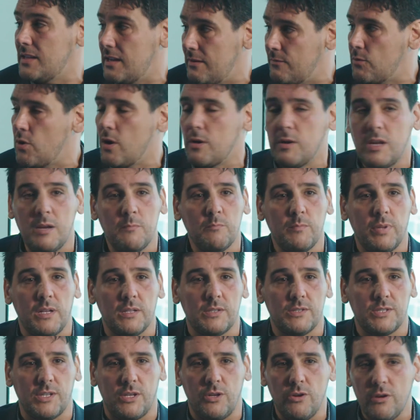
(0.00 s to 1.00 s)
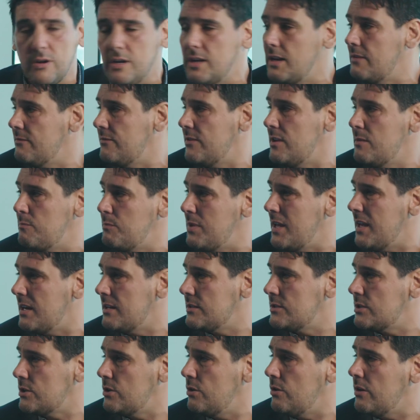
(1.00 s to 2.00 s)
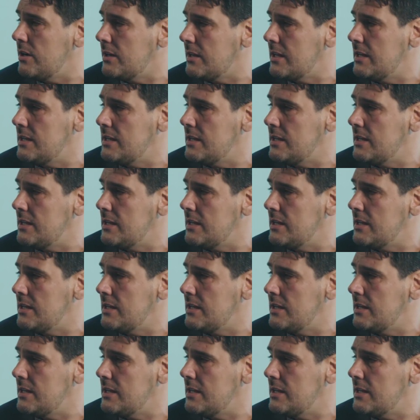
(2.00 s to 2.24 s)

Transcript: that have got inbuilt security and VPN security